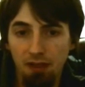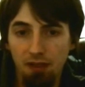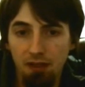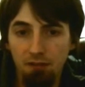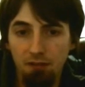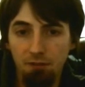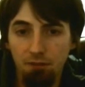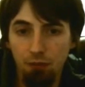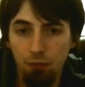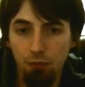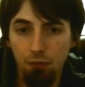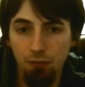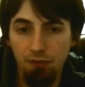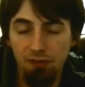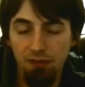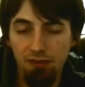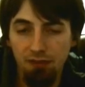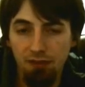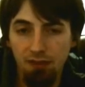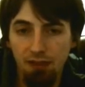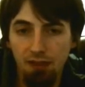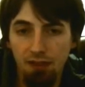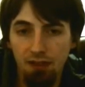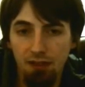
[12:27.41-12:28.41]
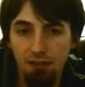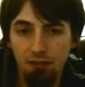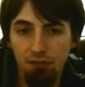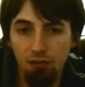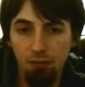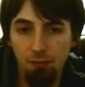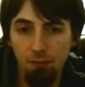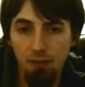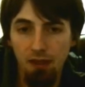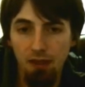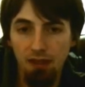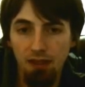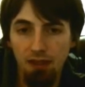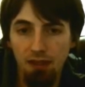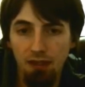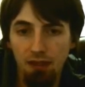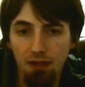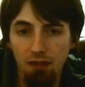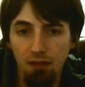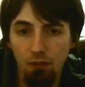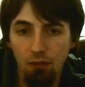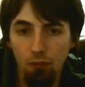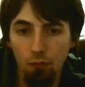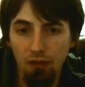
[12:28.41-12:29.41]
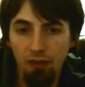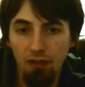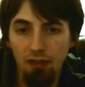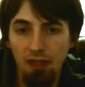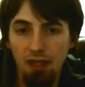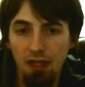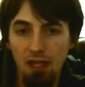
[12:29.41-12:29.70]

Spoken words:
influences to get into making really